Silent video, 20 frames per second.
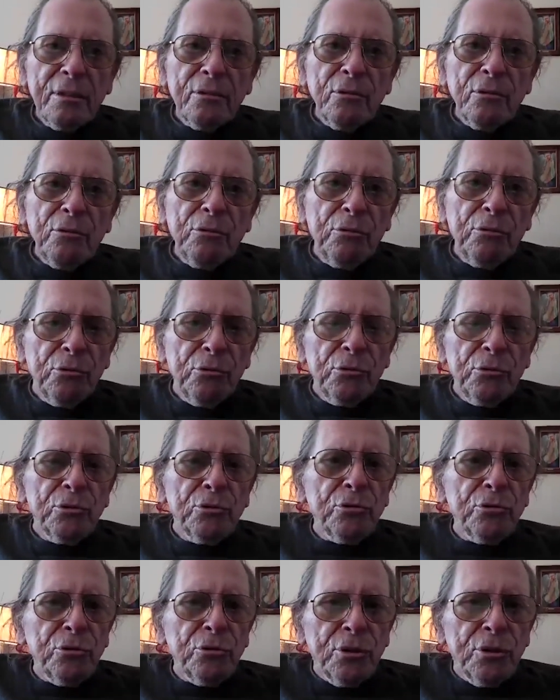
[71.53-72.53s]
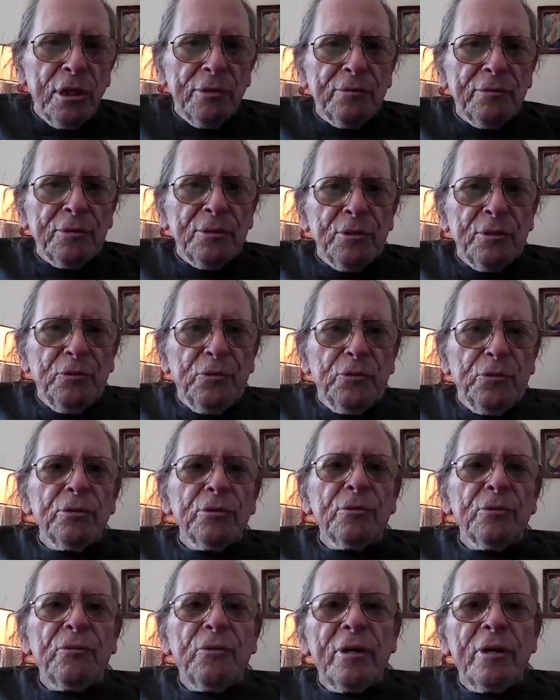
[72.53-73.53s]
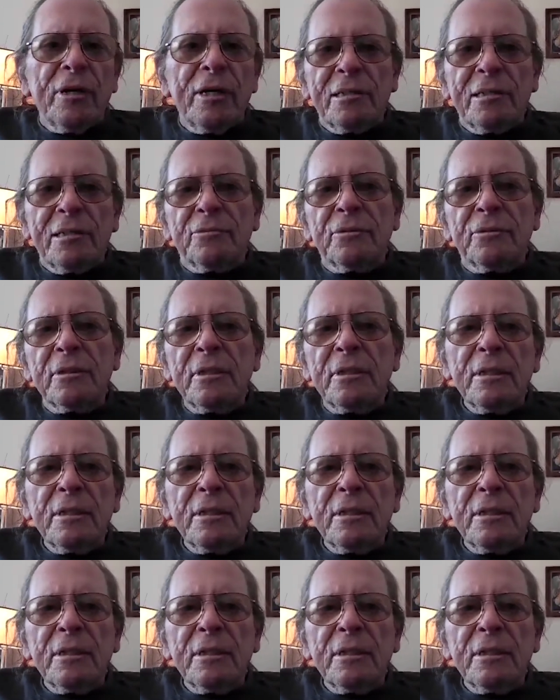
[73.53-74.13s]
through 74 or 5,